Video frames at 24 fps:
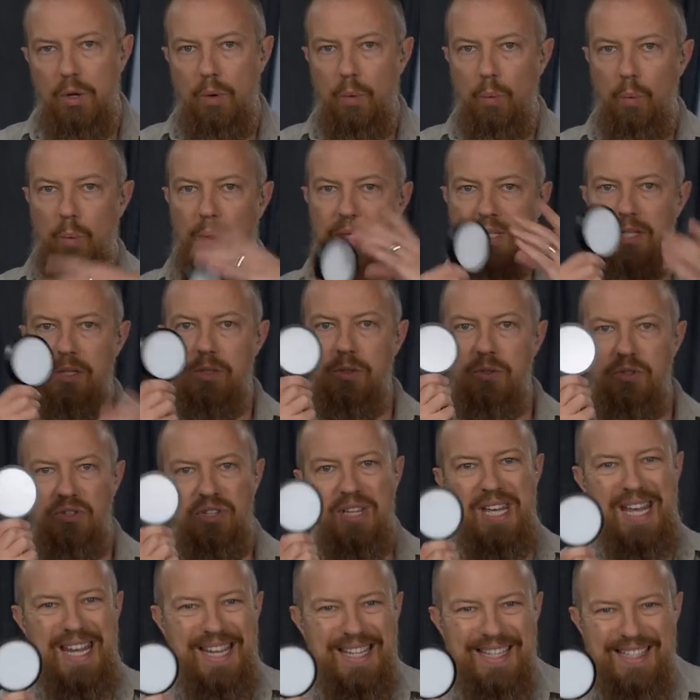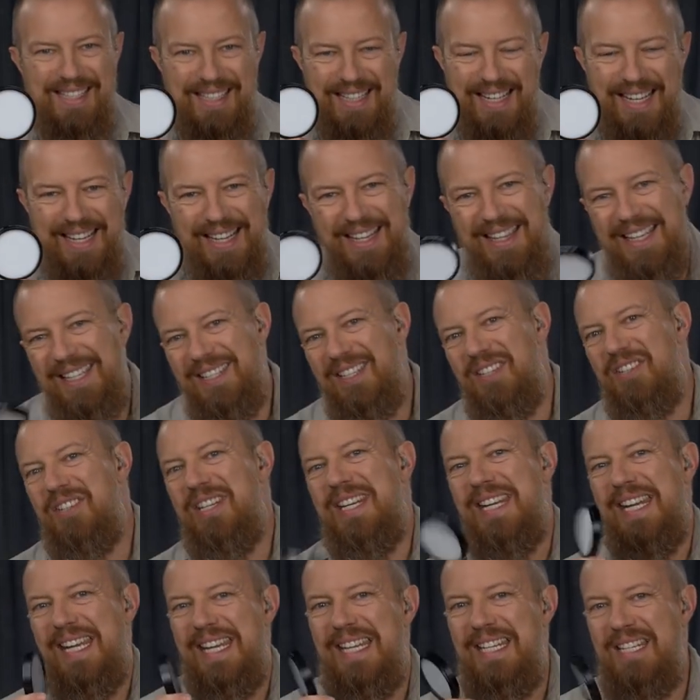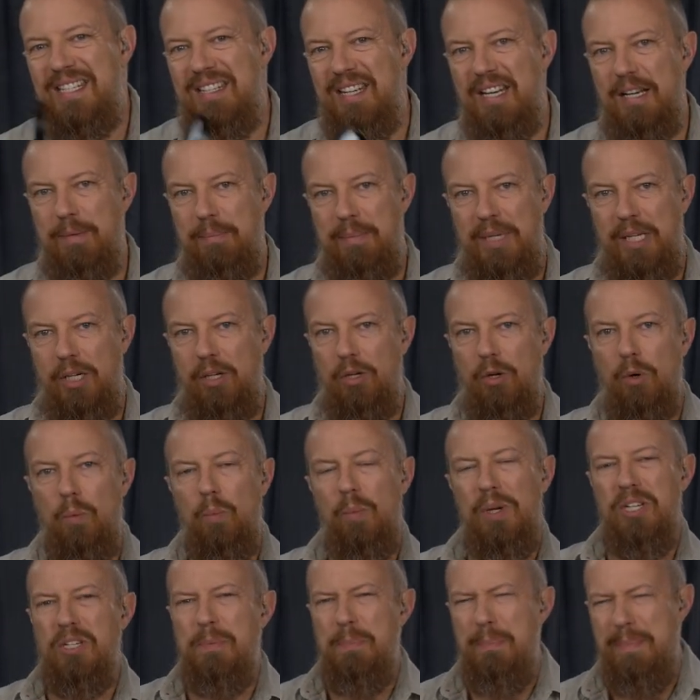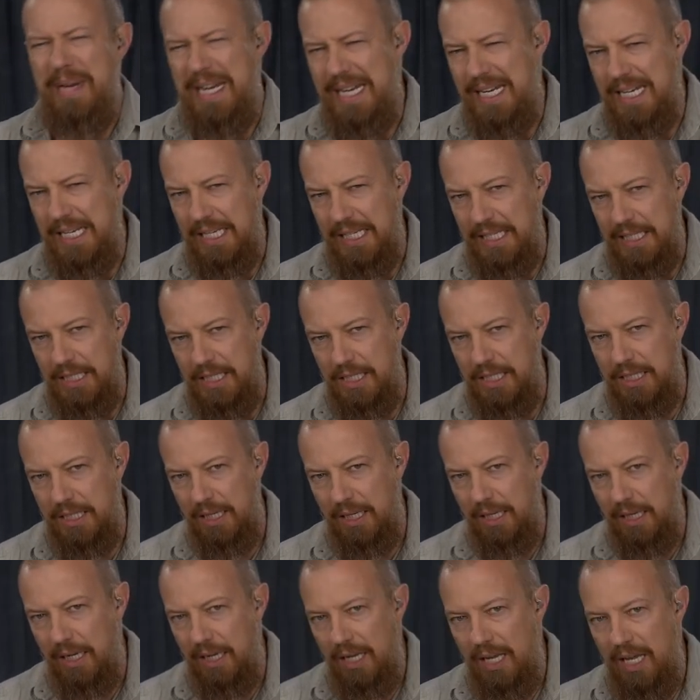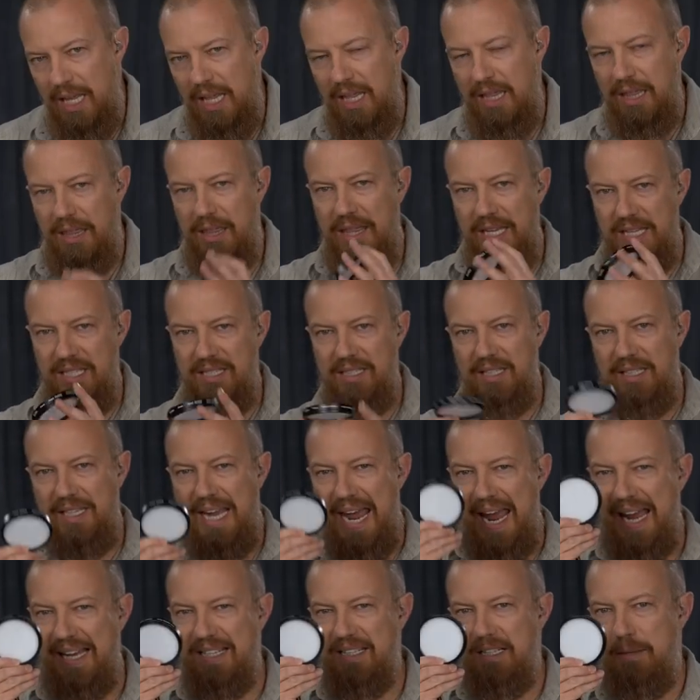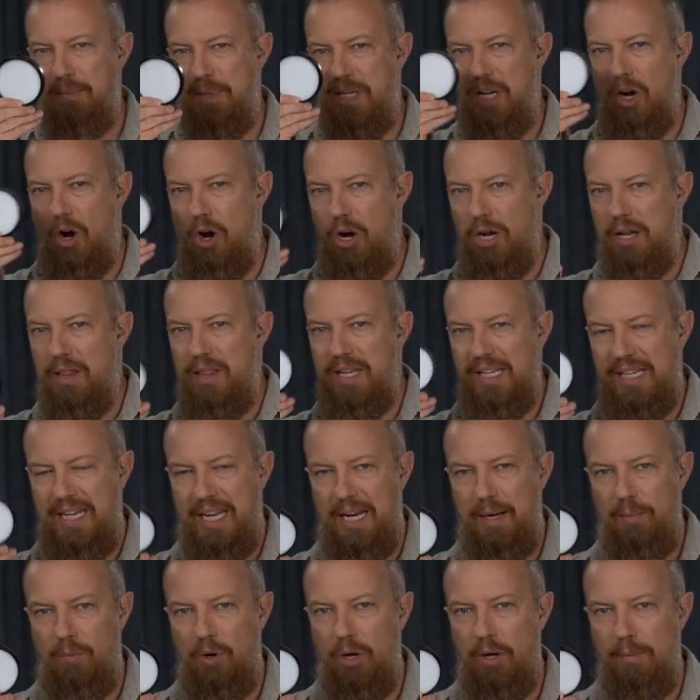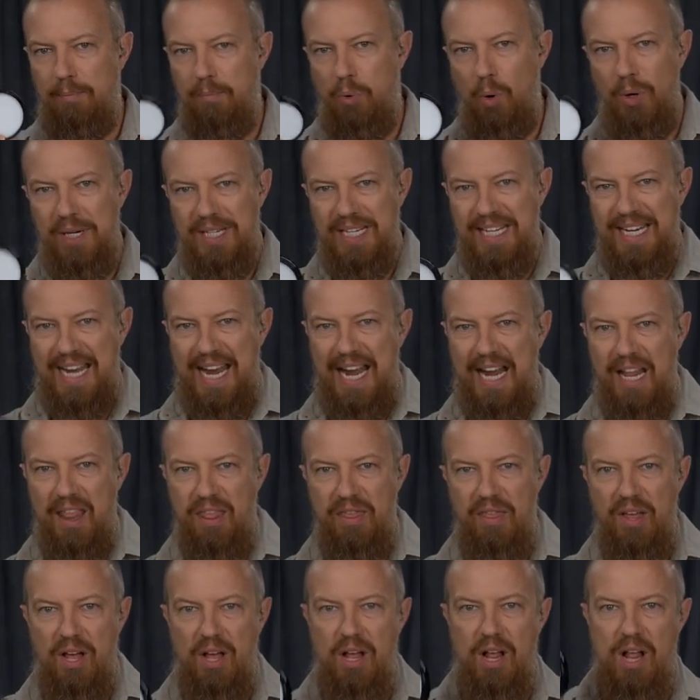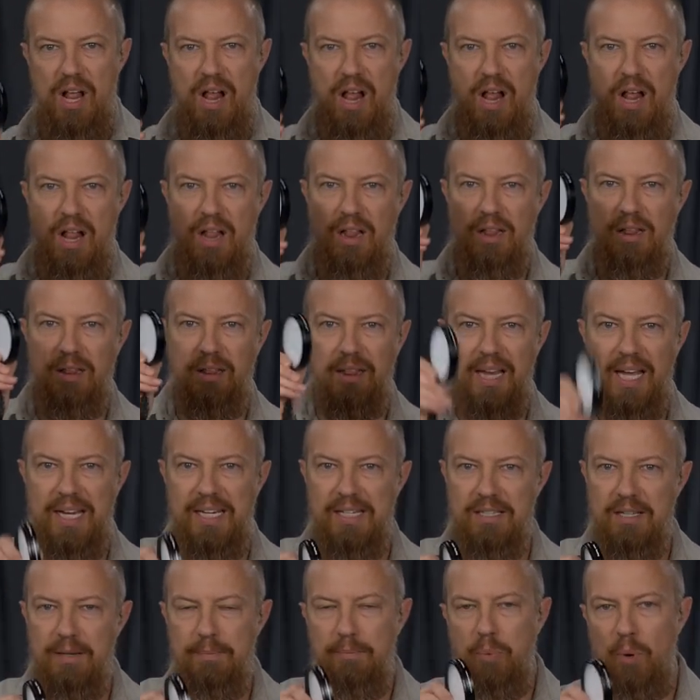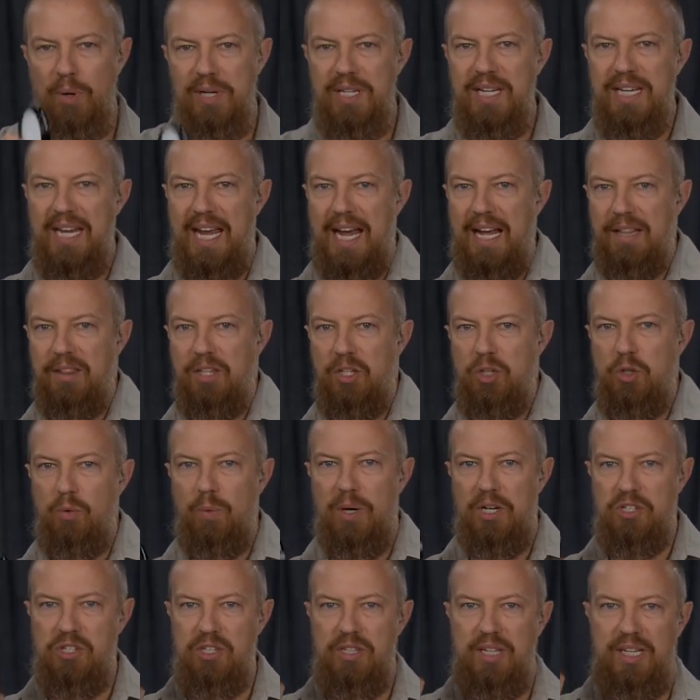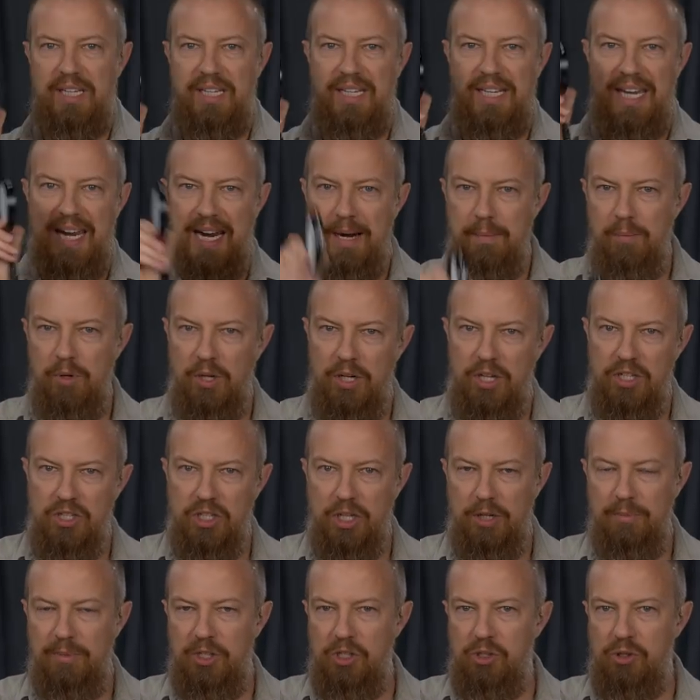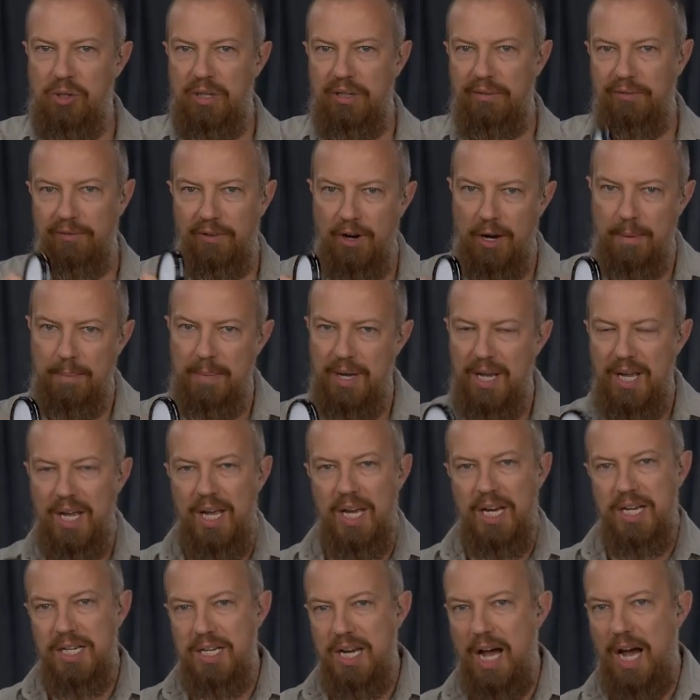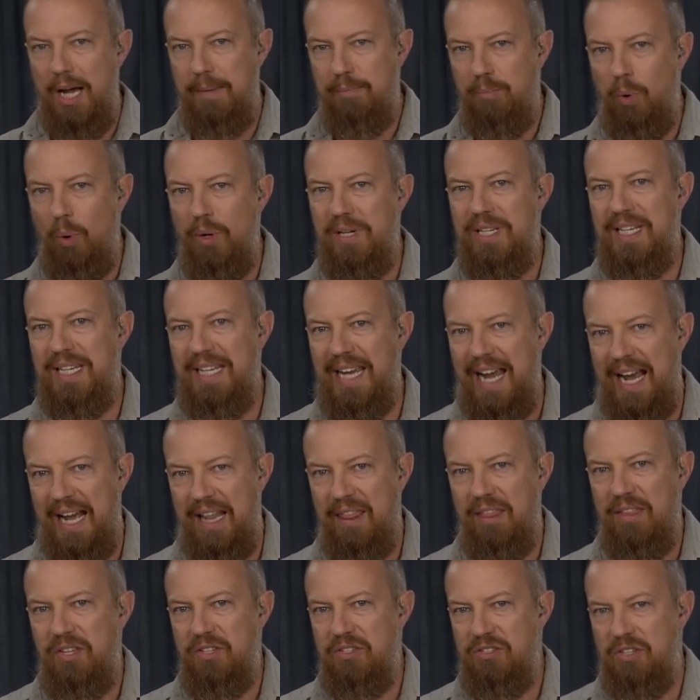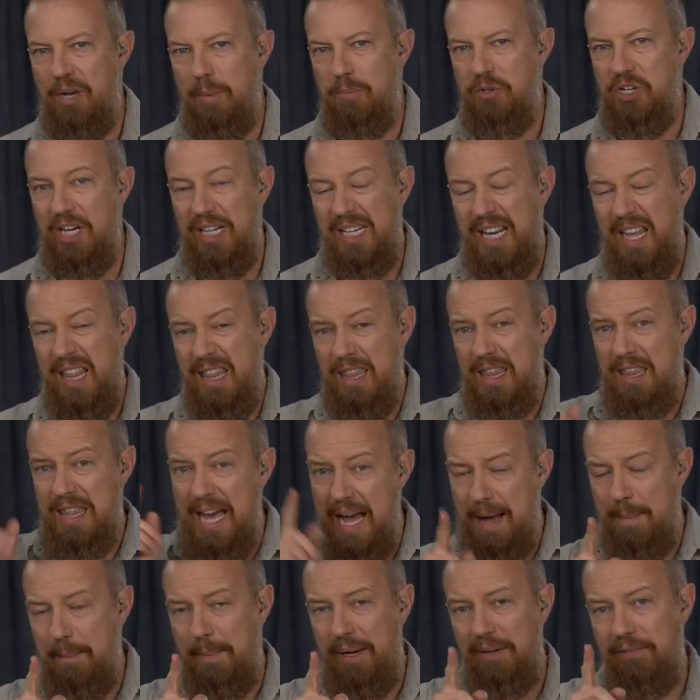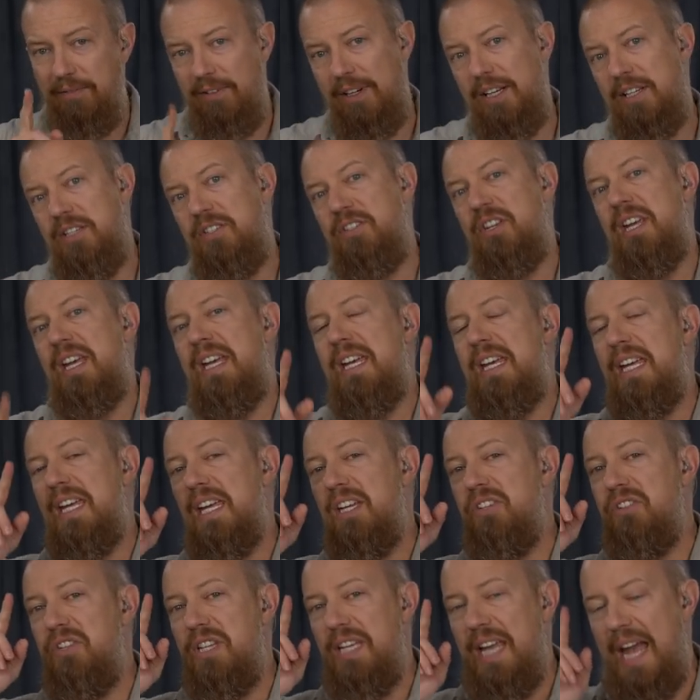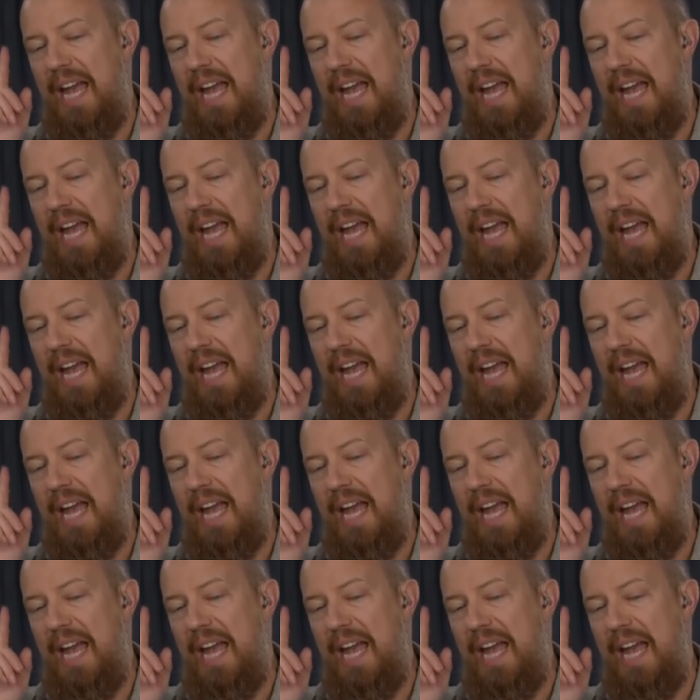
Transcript: When you use this, this is an incident meter, which means this has to be on the camera pointing at the light, pointing at the direction the camera is going to be shooting from, not pointing at the subject. That, my friends, is the